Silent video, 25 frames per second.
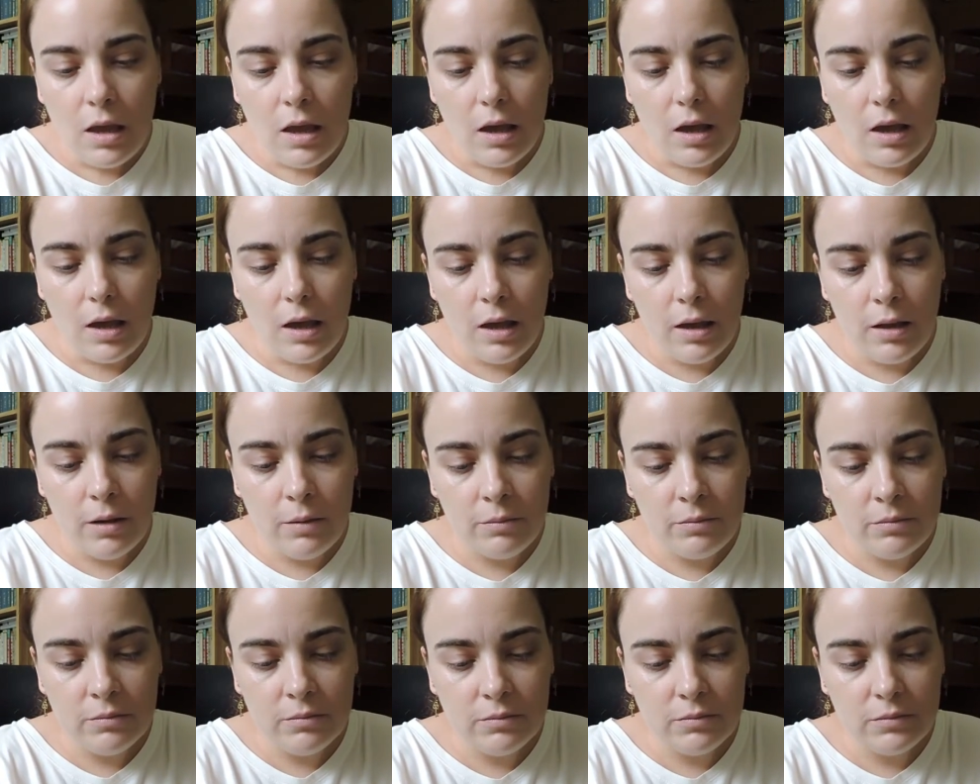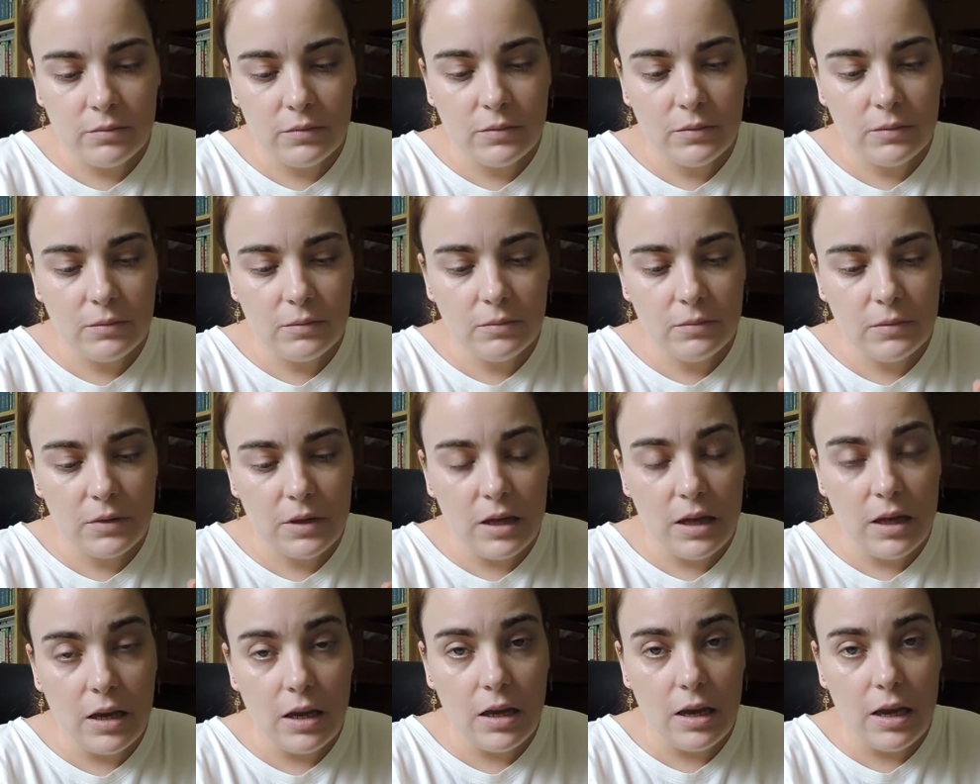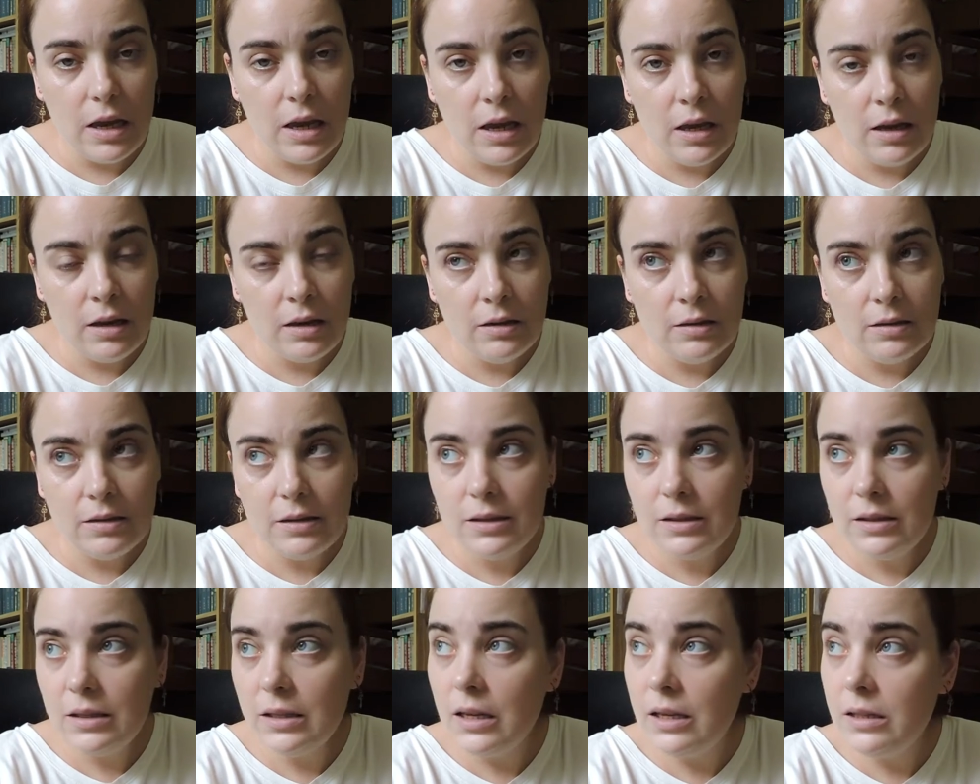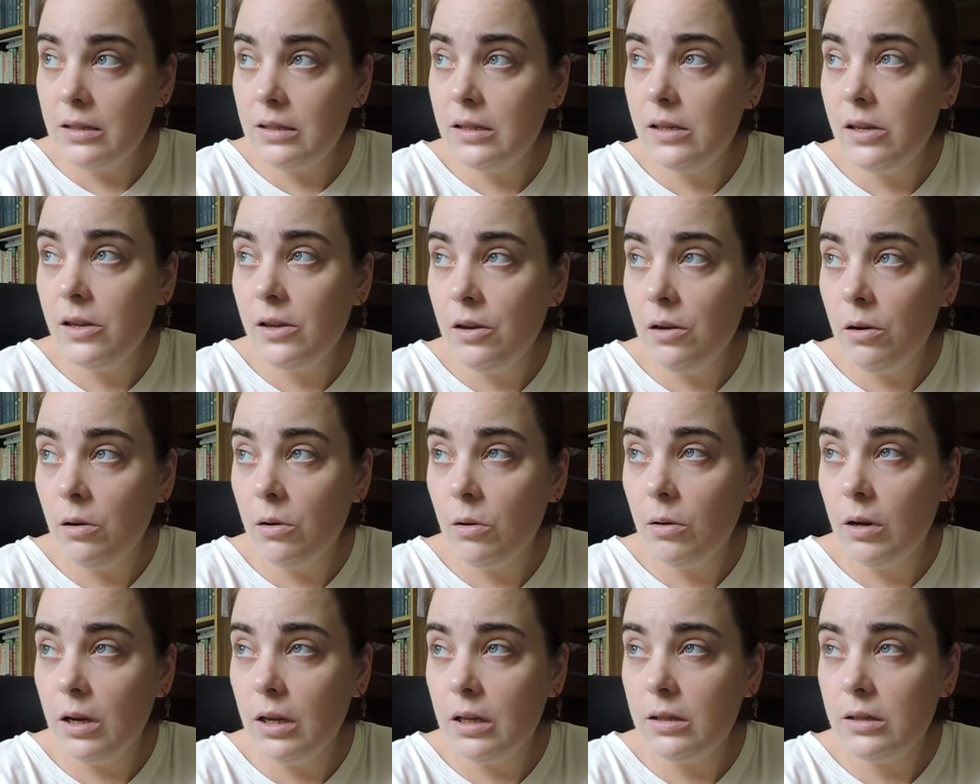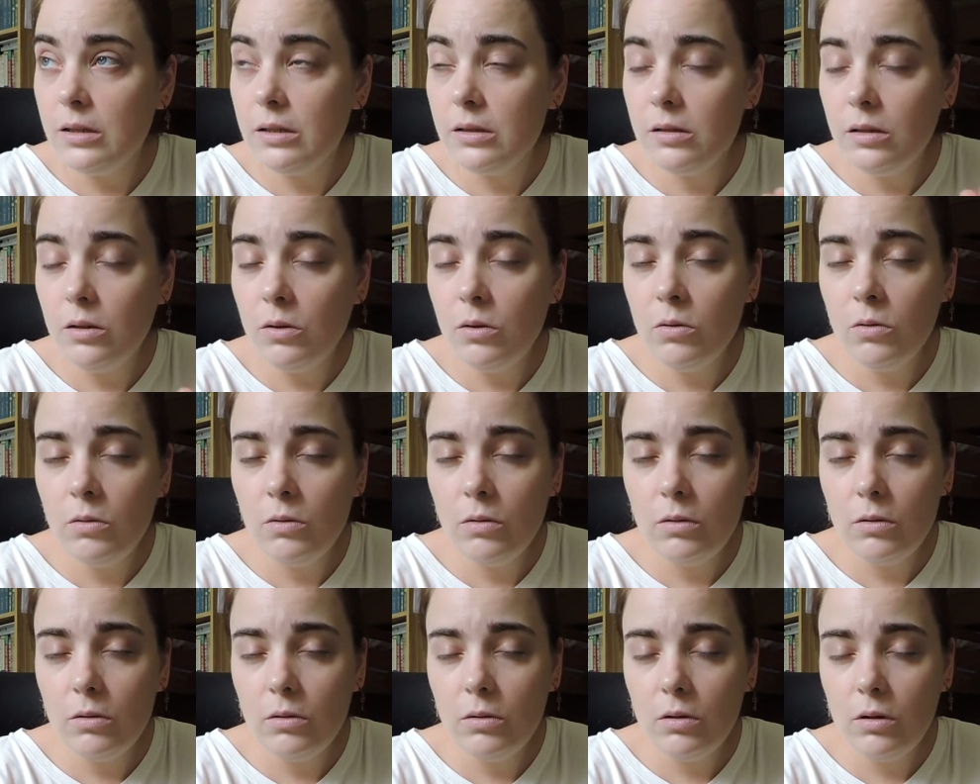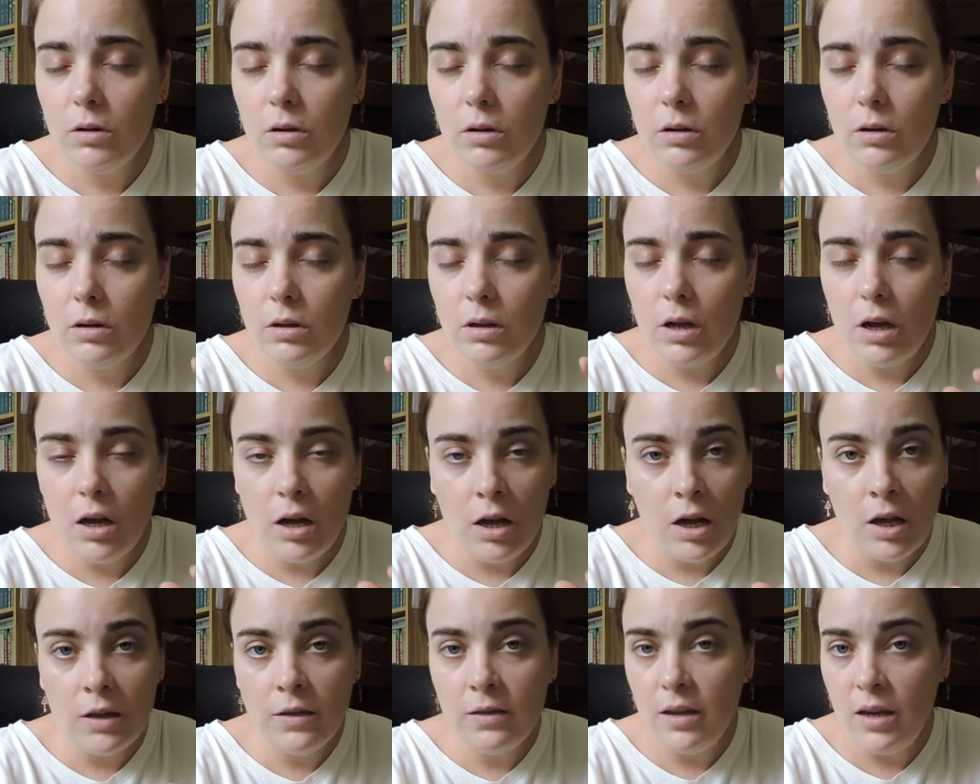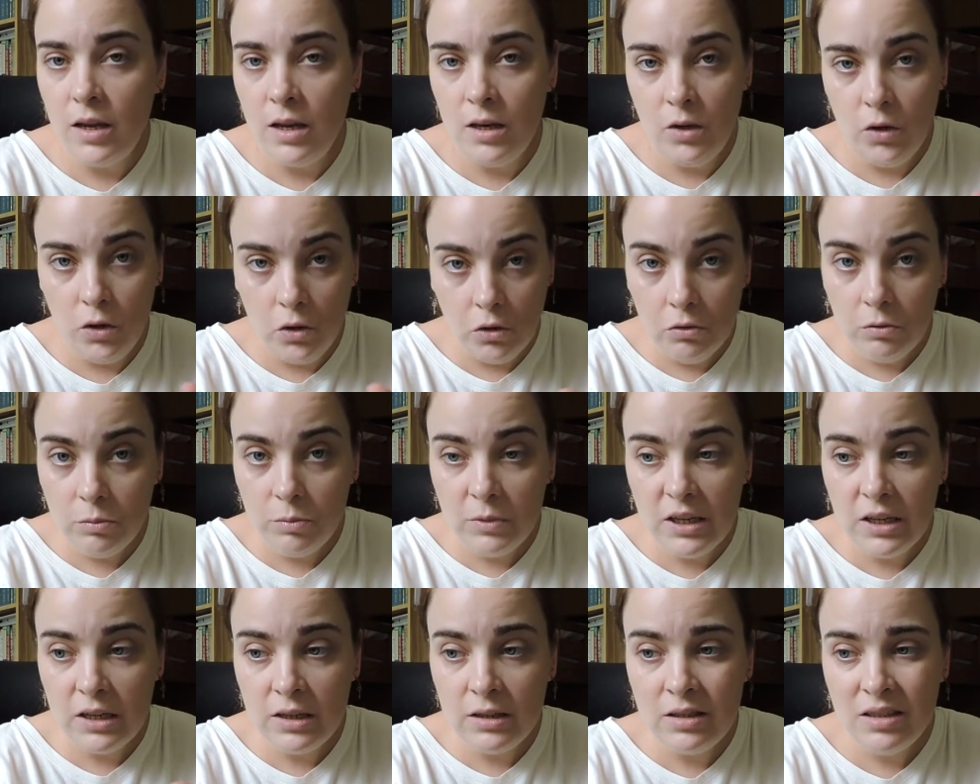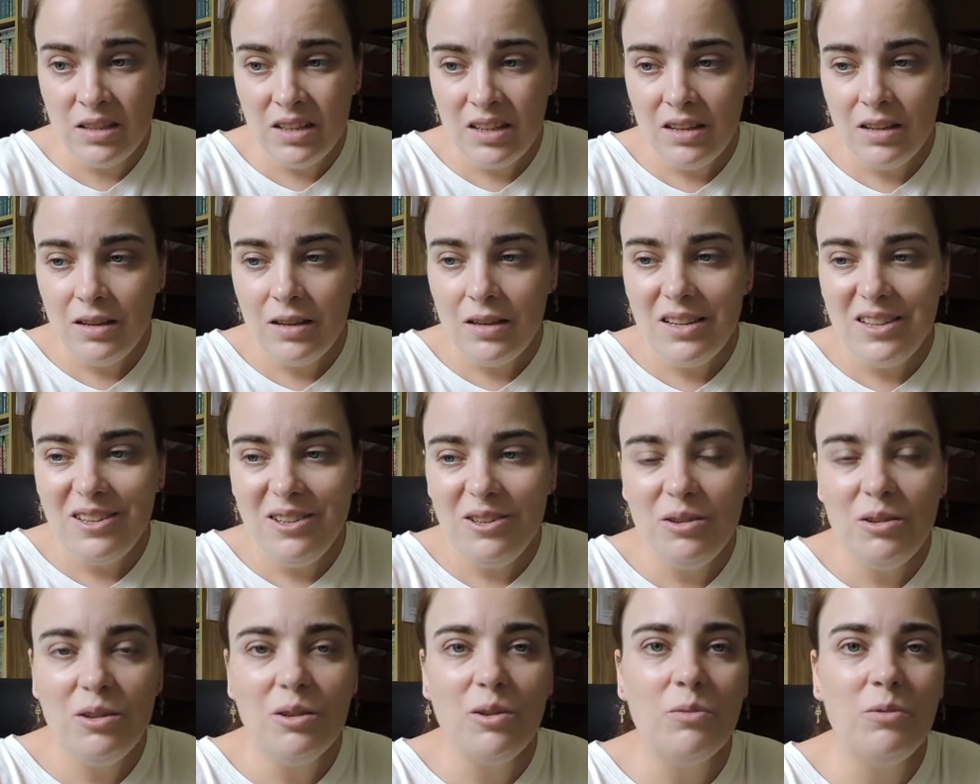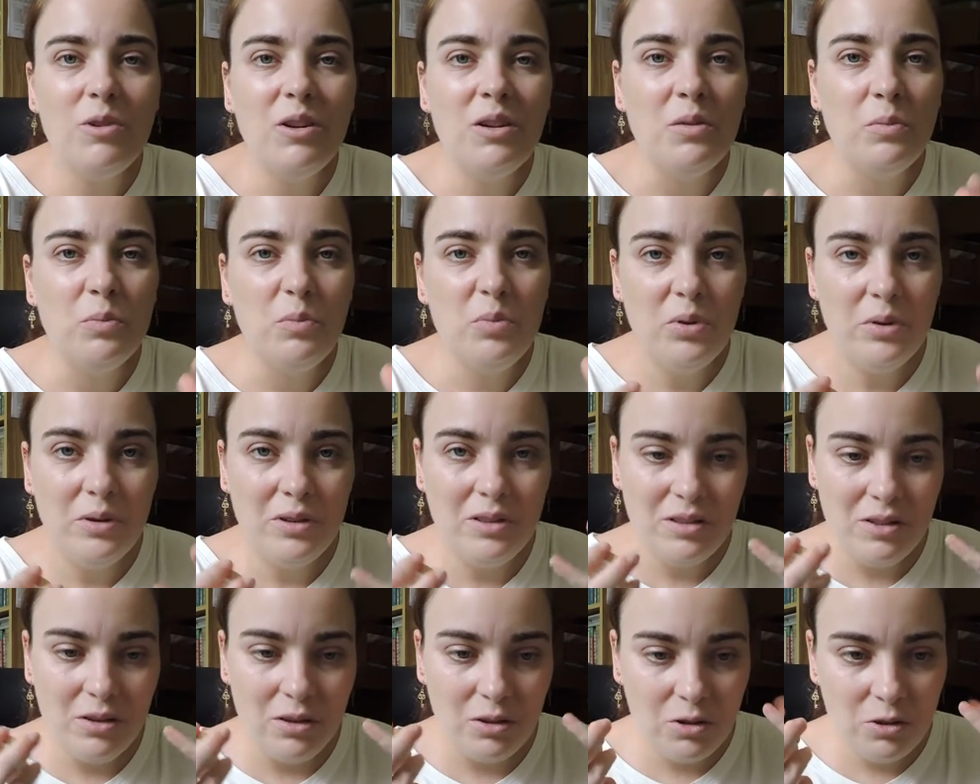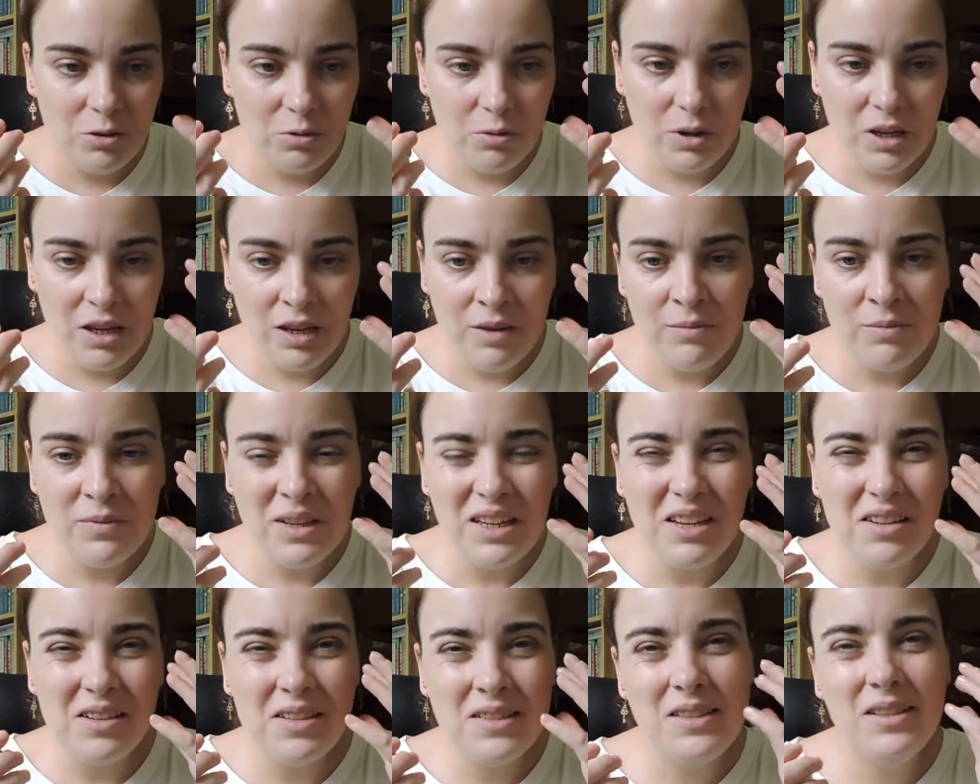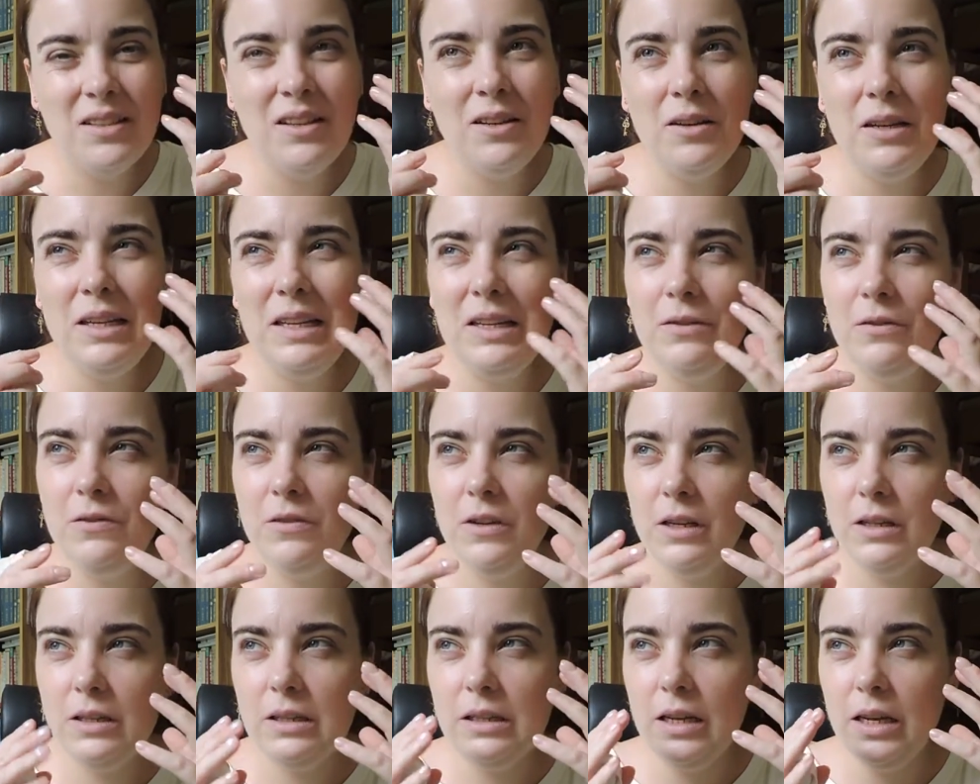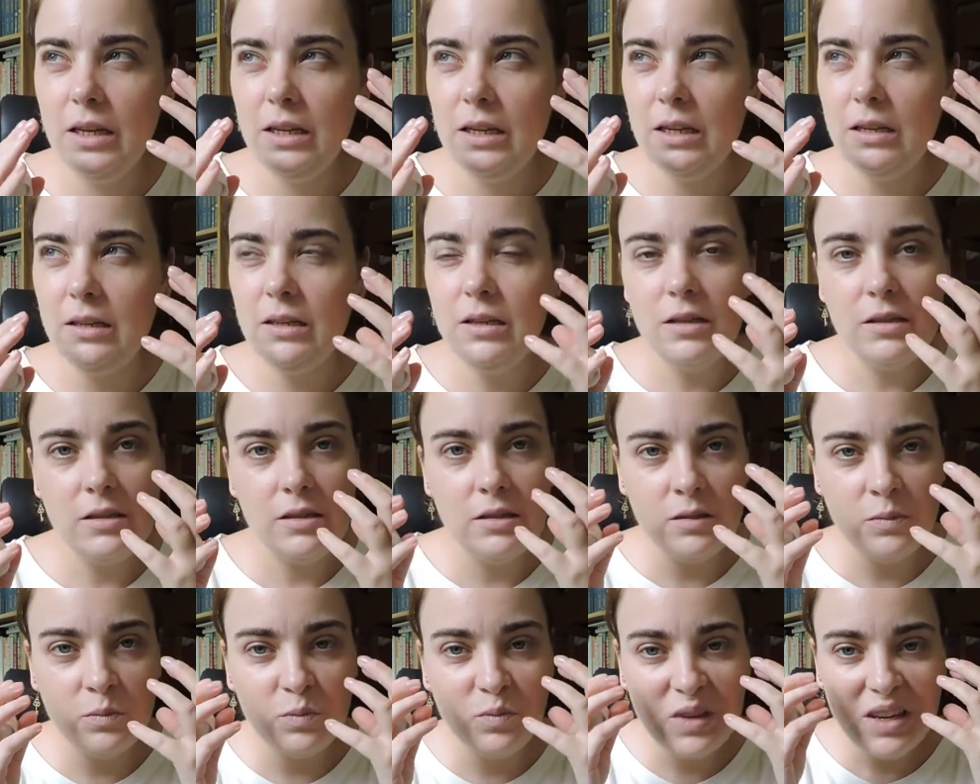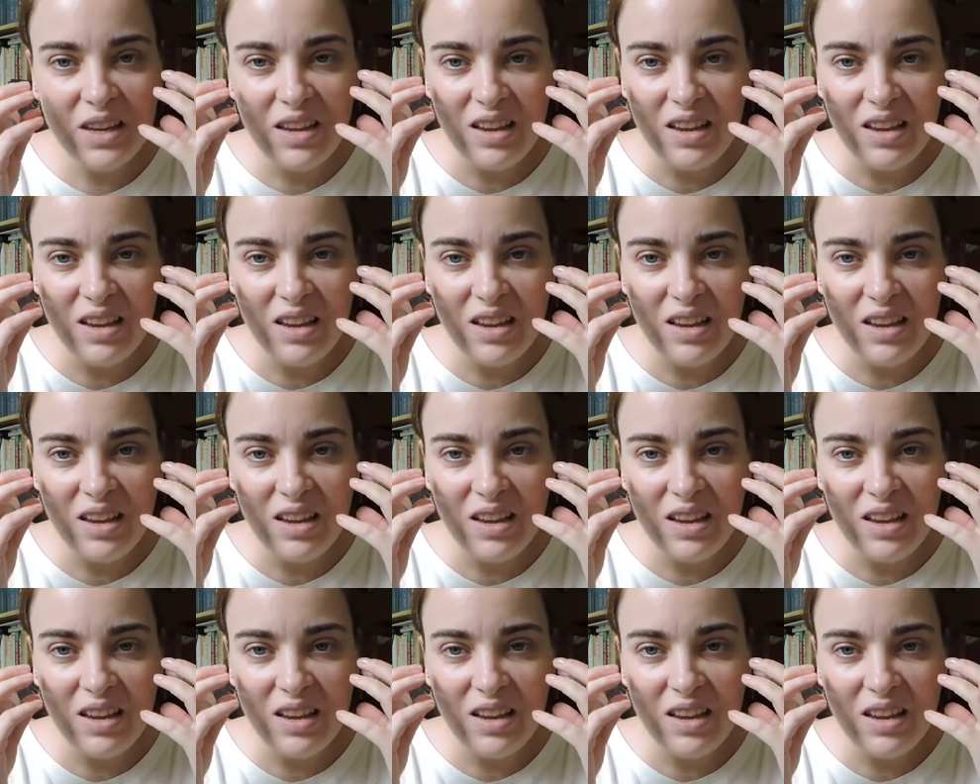And since here it's so hot and humid, you don't want to put a cream because it feels like it doesn't